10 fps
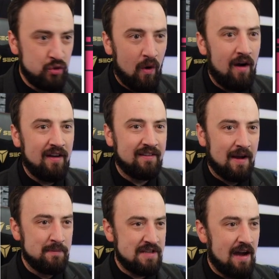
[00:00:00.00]
Juan
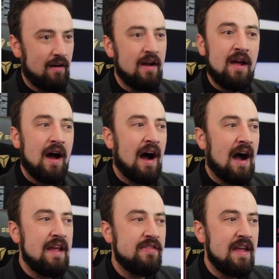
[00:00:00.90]
comes out,
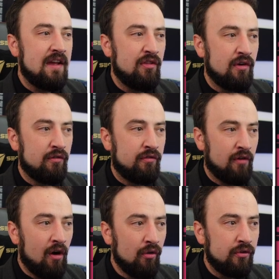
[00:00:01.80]
I think the
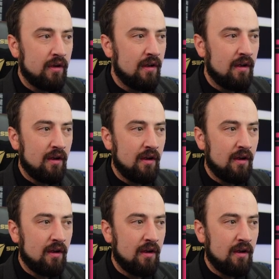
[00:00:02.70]
Vault